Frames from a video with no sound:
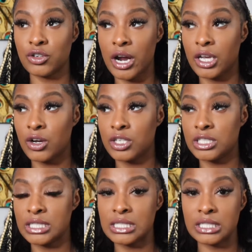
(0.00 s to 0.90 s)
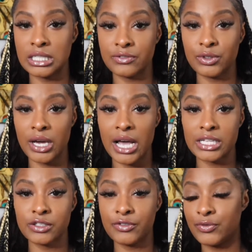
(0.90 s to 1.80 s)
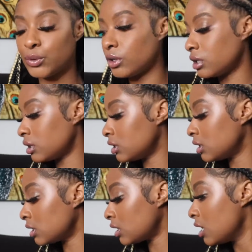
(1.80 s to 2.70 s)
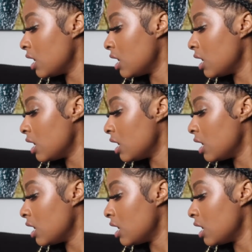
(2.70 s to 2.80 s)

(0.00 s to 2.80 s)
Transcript: try on just to give you guys the full look